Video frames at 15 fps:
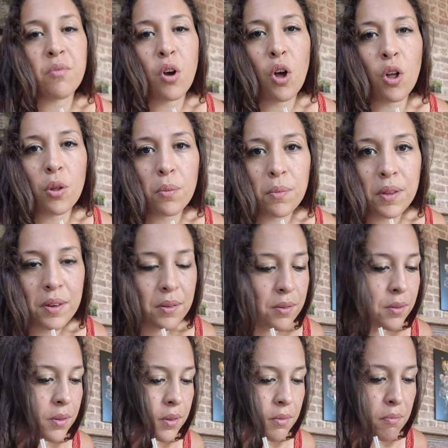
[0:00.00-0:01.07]

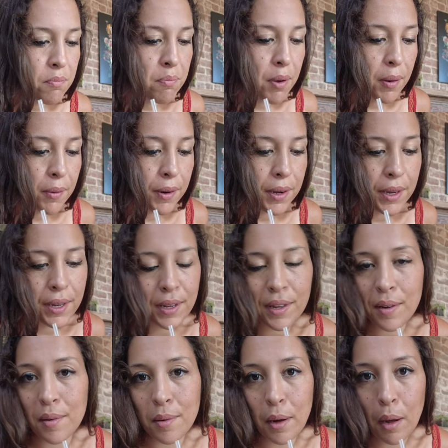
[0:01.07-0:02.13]
almond berry
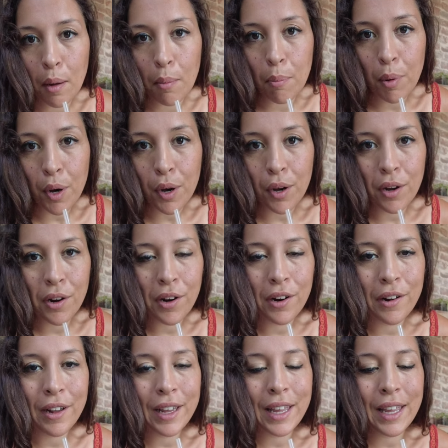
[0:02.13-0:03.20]
bar
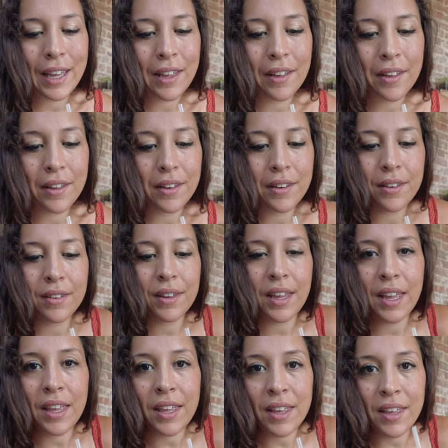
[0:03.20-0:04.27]
and
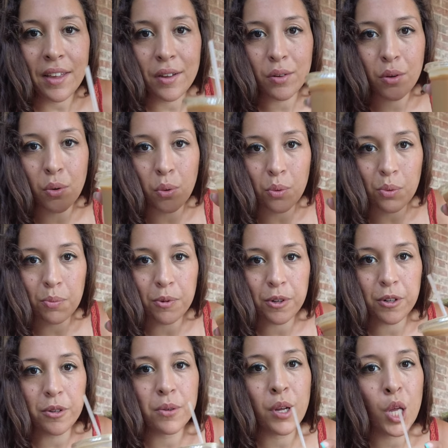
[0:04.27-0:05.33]
a cold
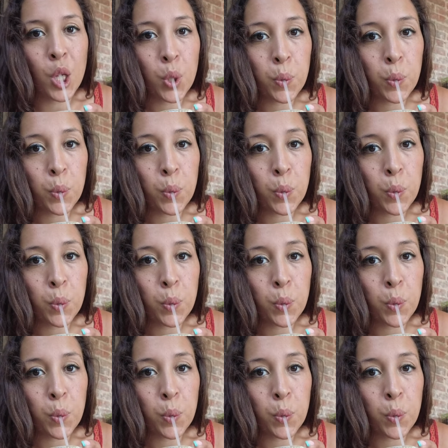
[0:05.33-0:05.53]
brew.